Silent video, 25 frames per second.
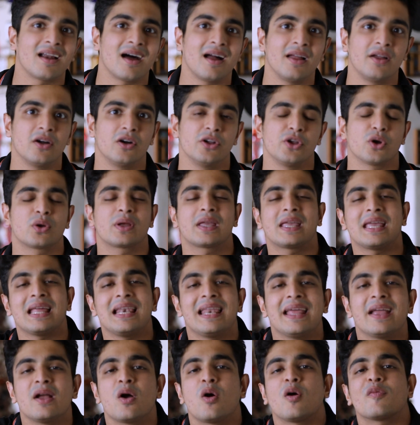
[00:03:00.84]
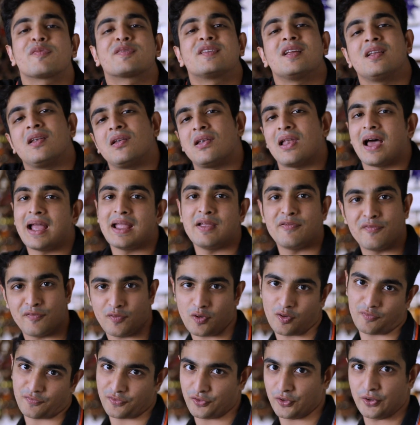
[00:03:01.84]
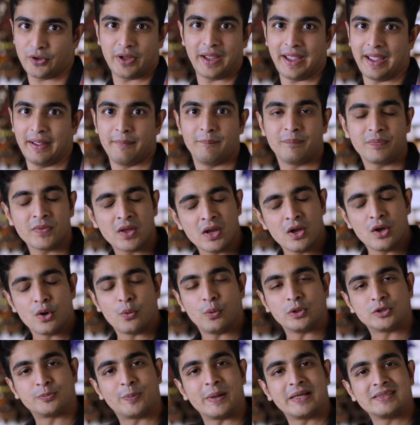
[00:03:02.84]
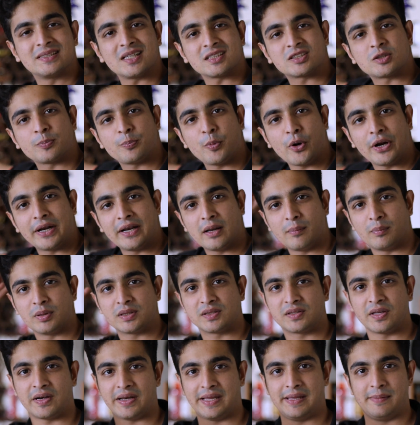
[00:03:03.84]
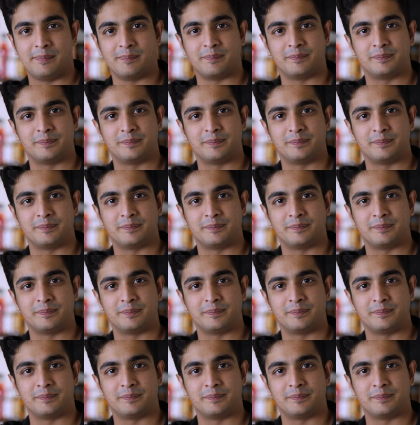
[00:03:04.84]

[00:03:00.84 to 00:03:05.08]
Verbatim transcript: drier, you're killing off the life of your hair. Which brings us to point number 3.